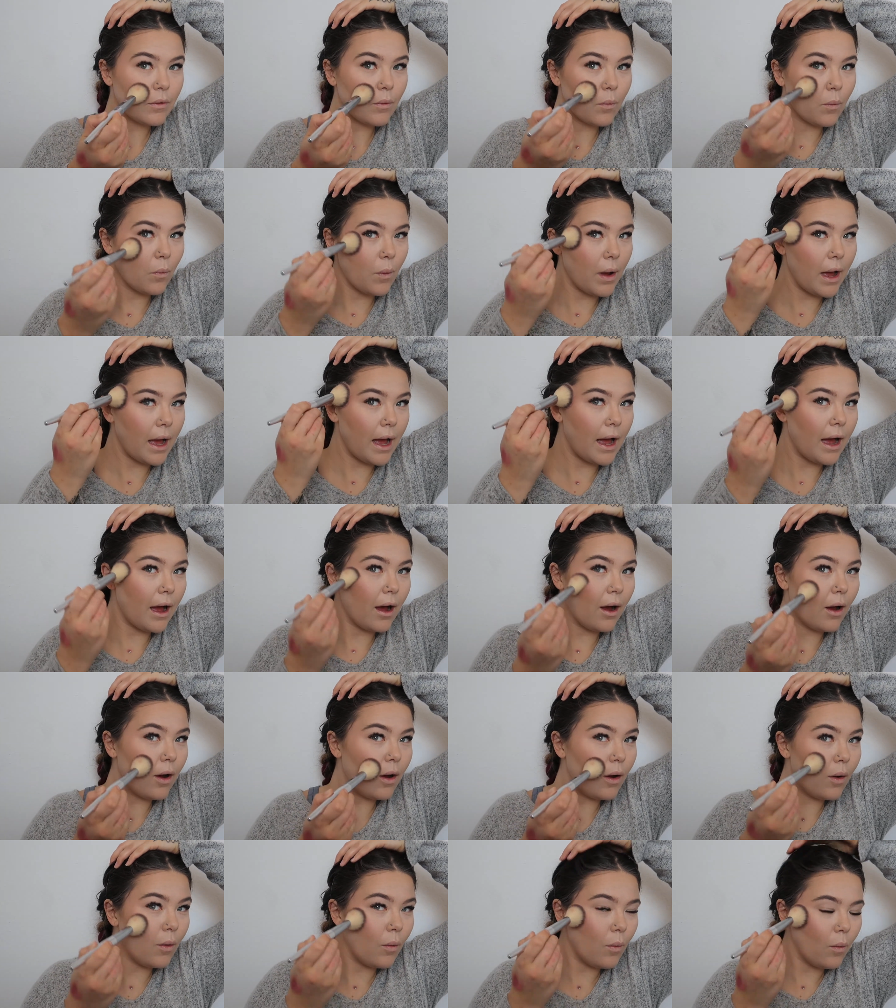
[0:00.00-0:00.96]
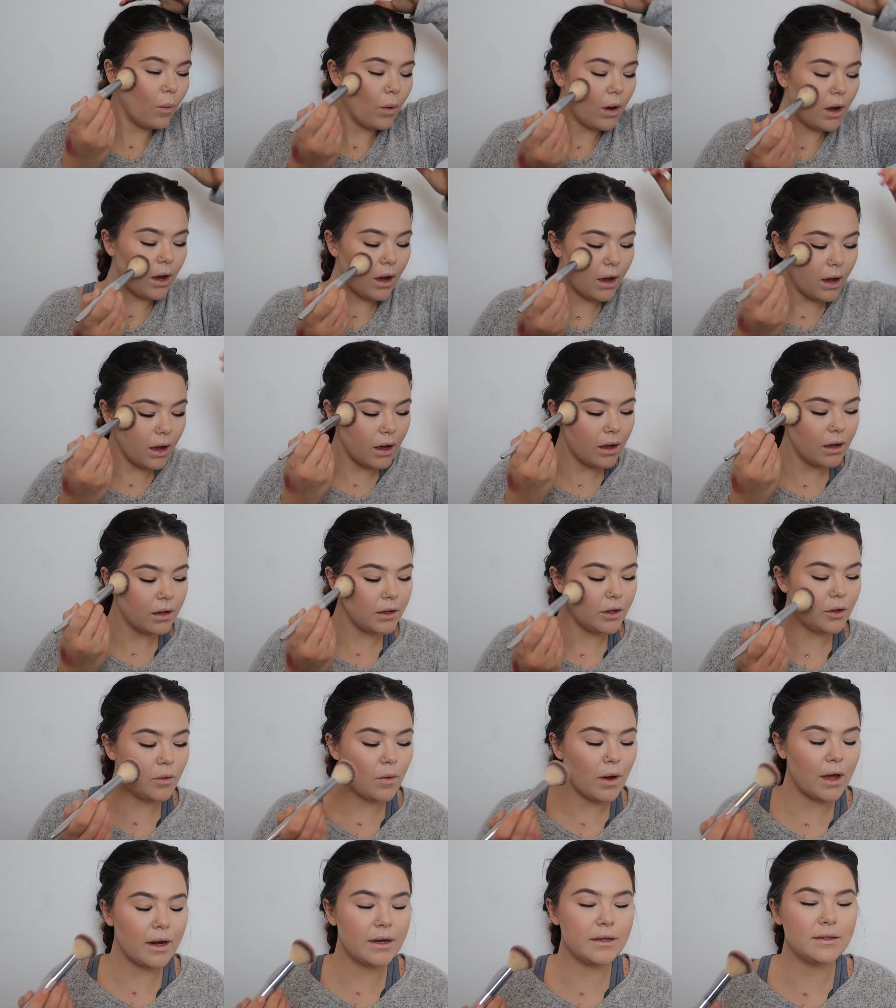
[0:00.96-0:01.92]
Wow.
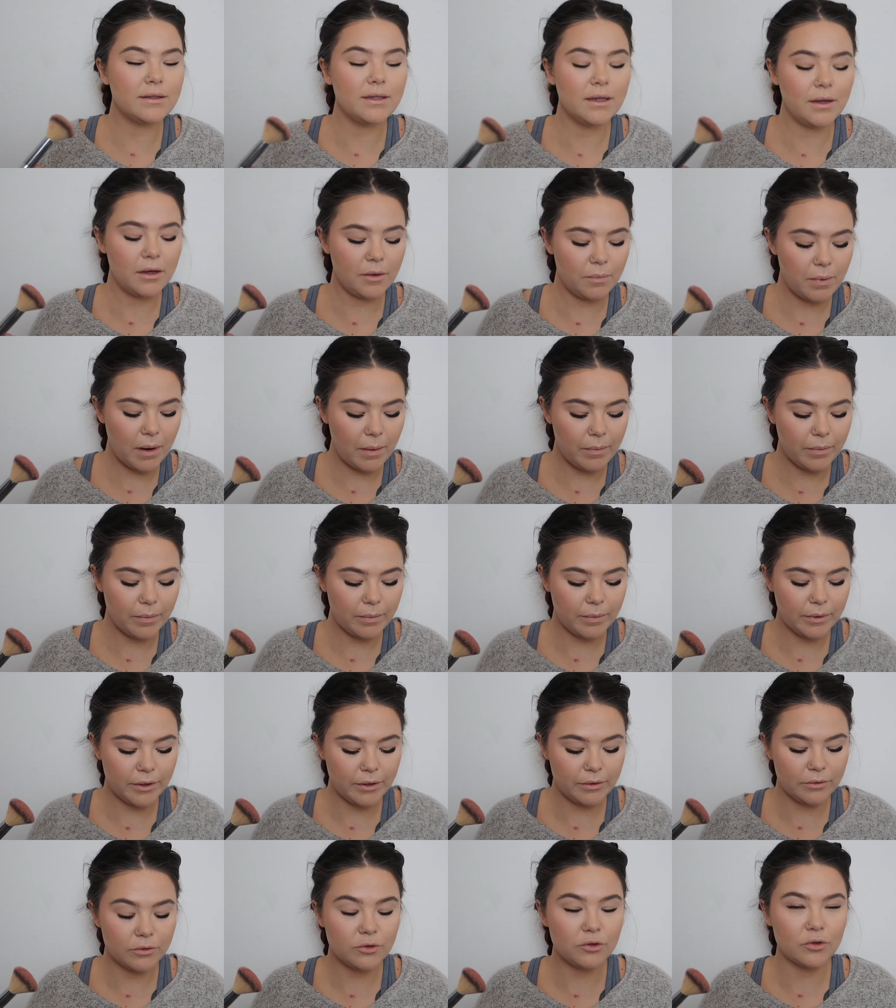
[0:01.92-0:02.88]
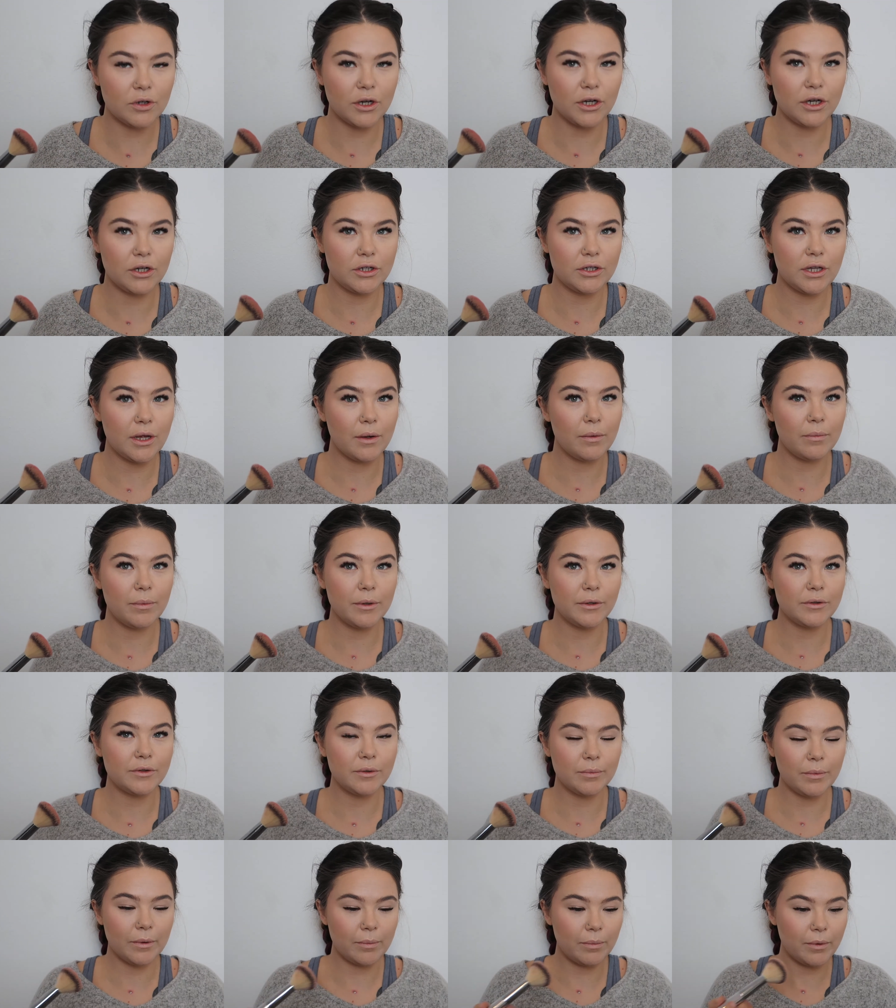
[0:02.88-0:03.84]
You honestly could probably use Trish. That would be
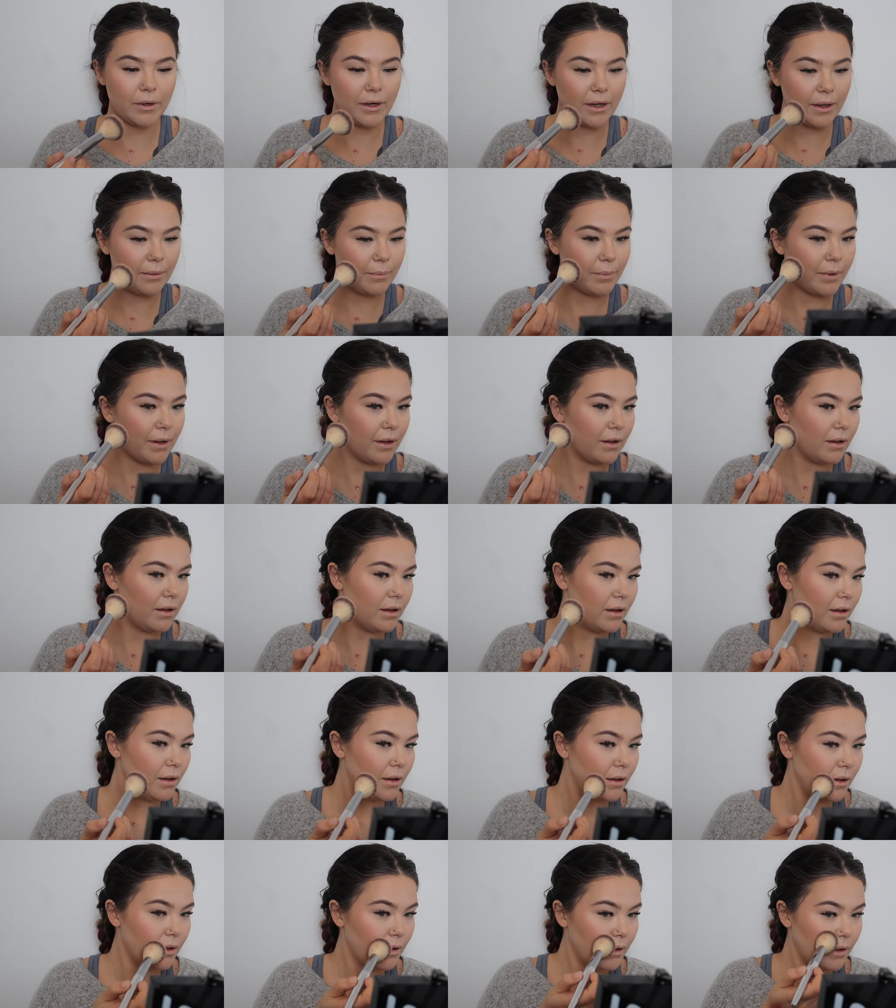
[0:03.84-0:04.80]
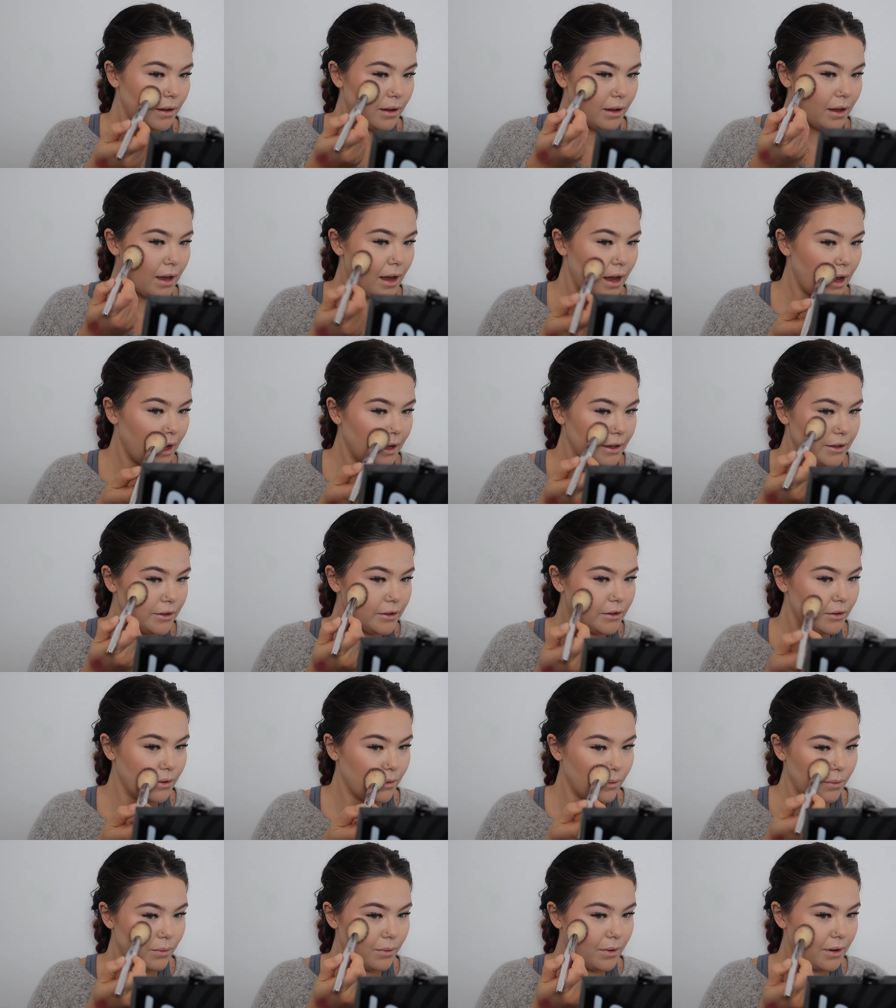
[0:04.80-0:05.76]
super pretty, but I
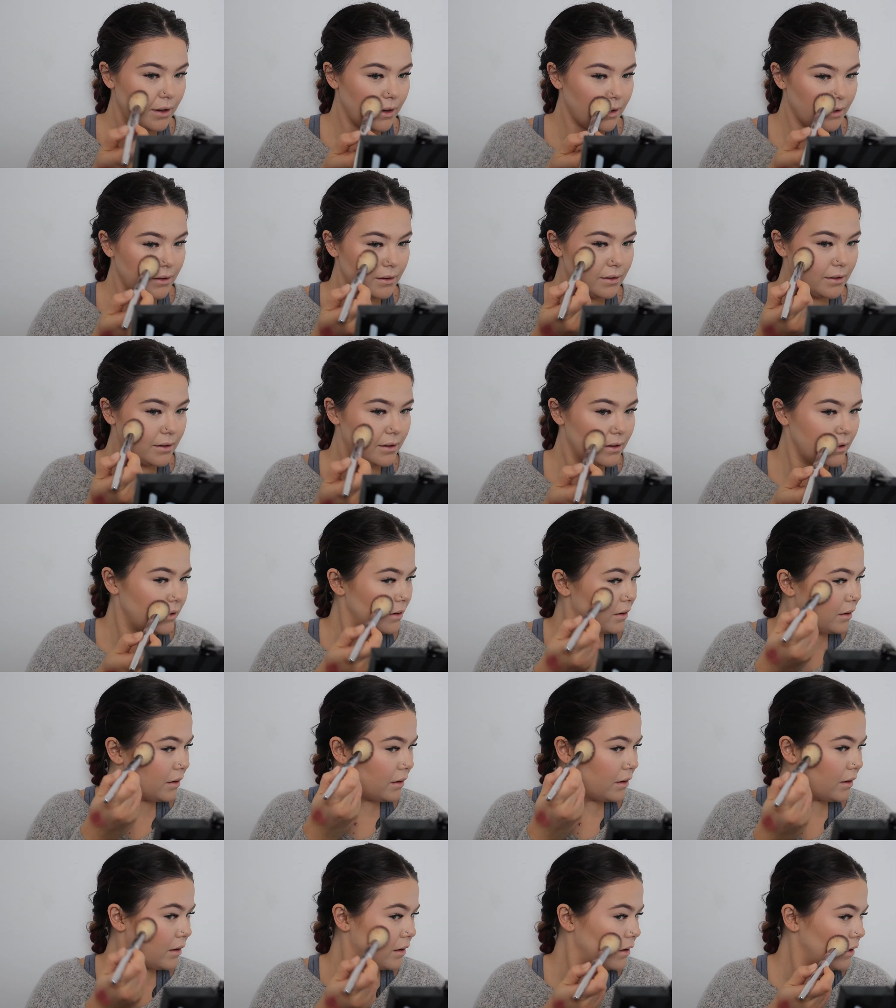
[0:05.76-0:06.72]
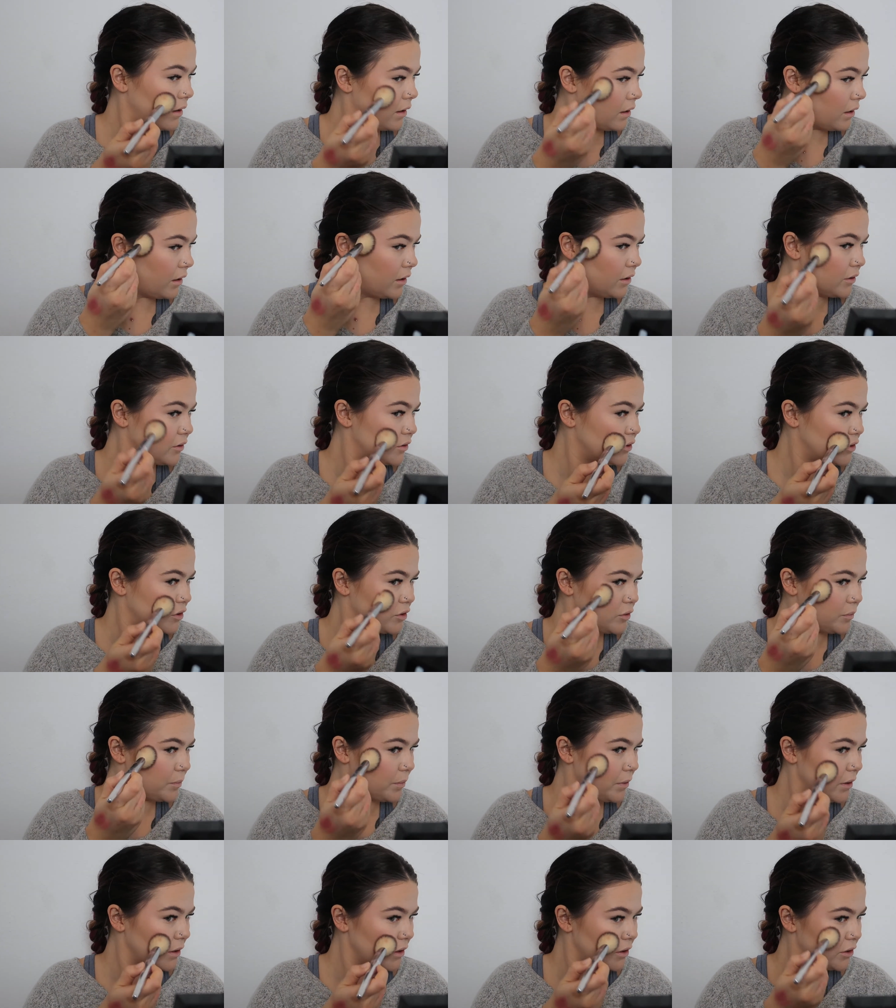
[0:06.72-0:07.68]
don't want a
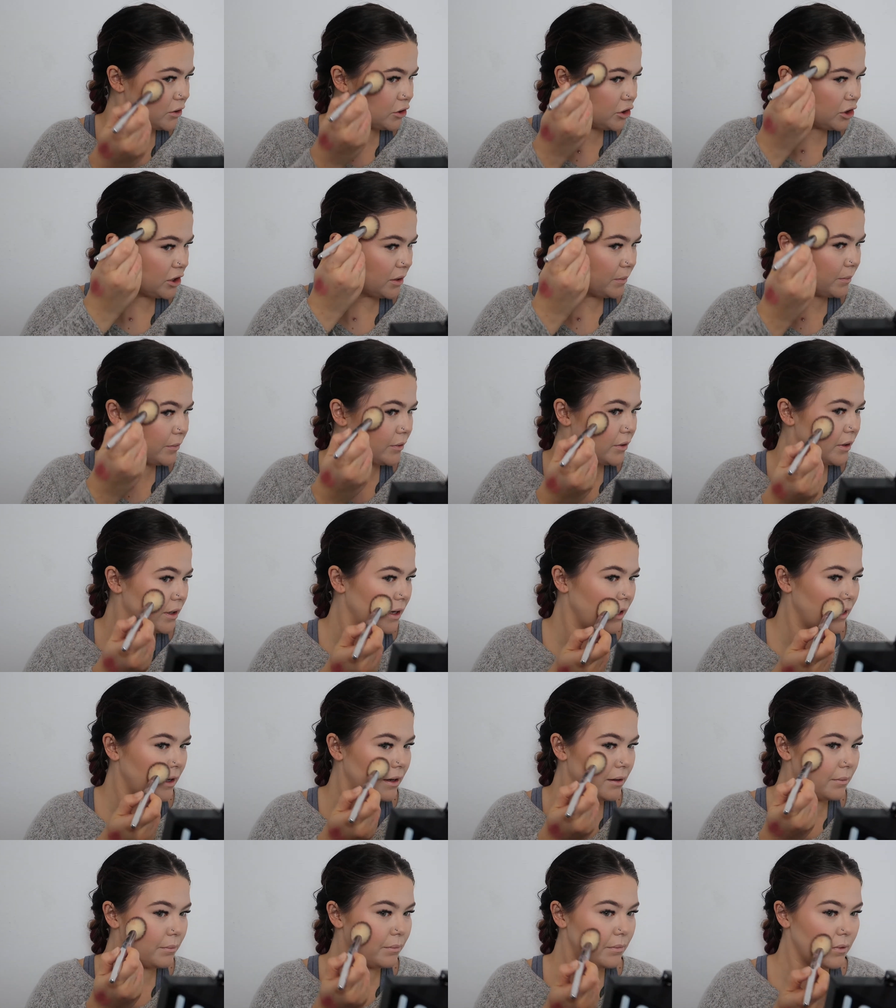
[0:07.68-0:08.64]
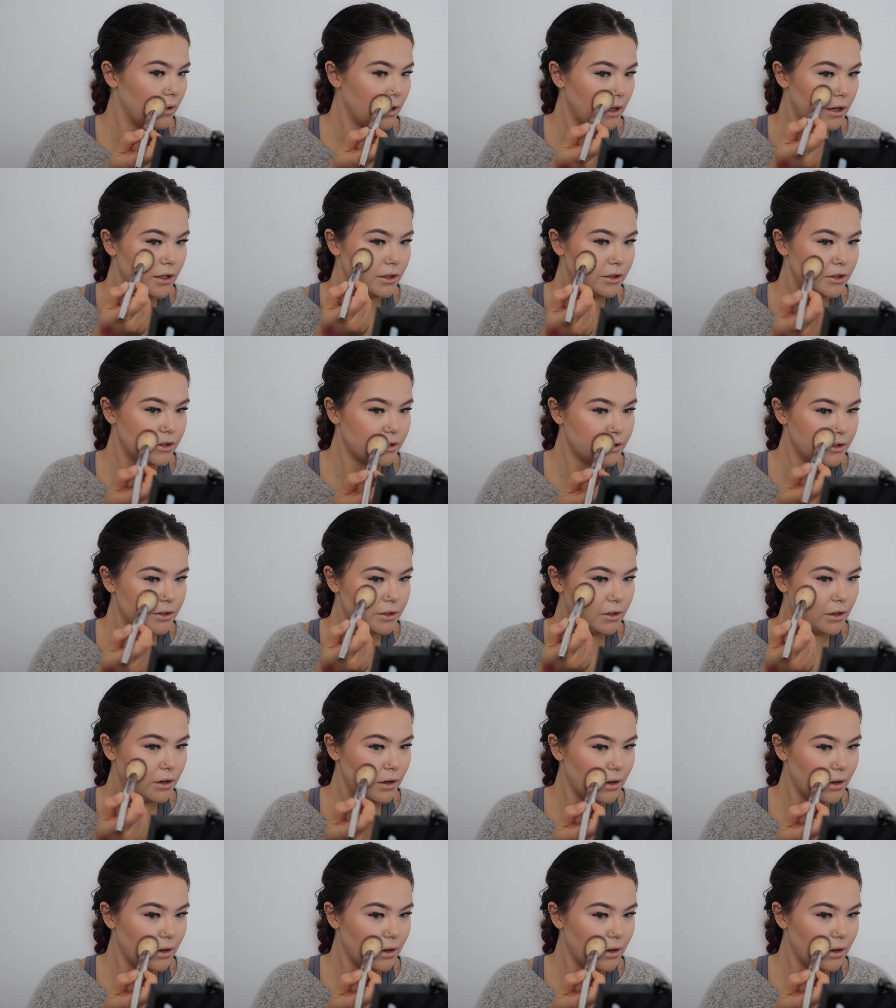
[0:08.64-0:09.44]
super shimmery blush.